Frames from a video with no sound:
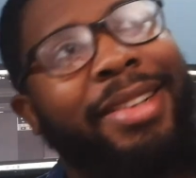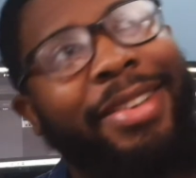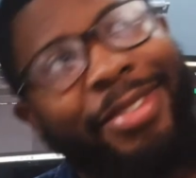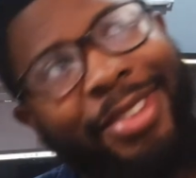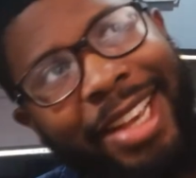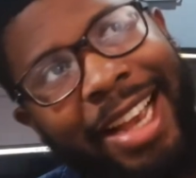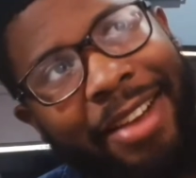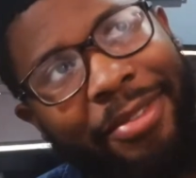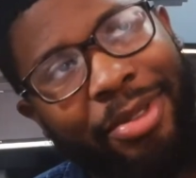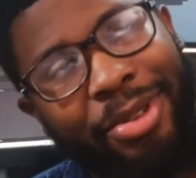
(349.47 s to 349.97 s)
if
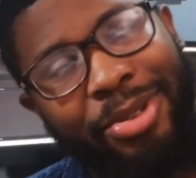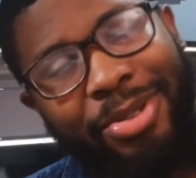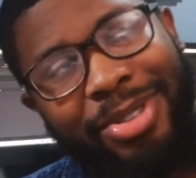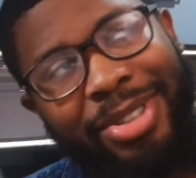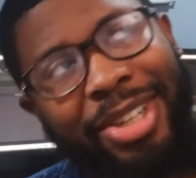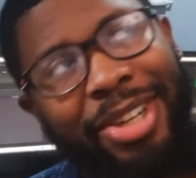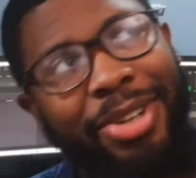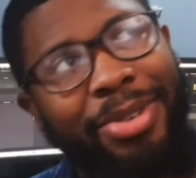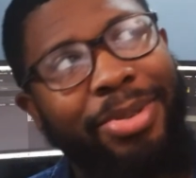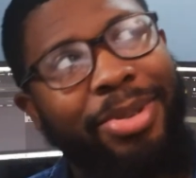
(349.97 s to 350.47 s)
you have no
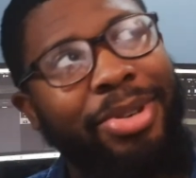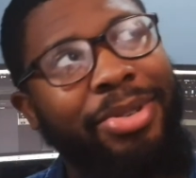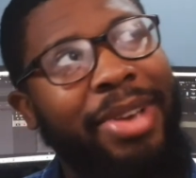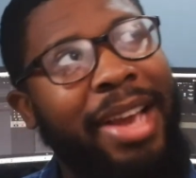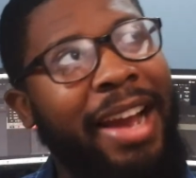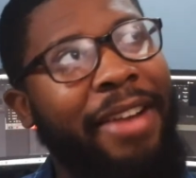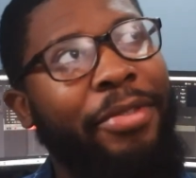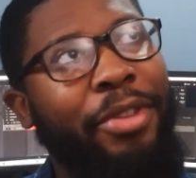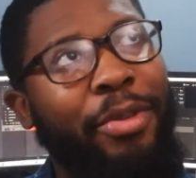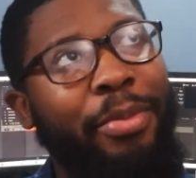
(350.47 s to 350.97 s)
steering wheel, you
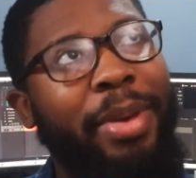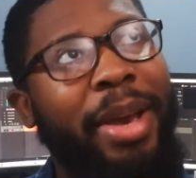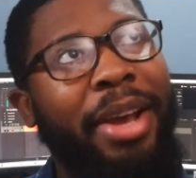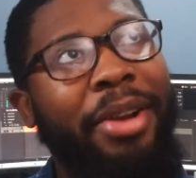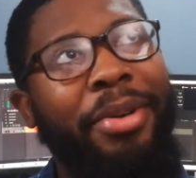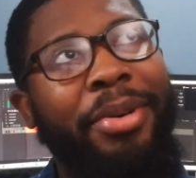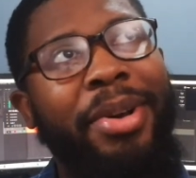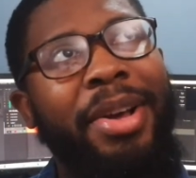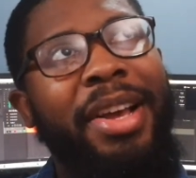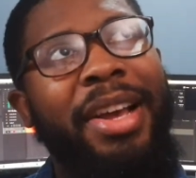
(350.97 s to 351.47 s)
have no
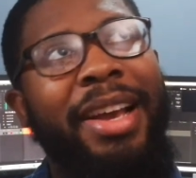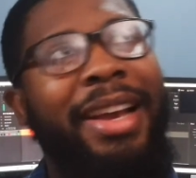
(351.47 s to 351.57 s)
pedal,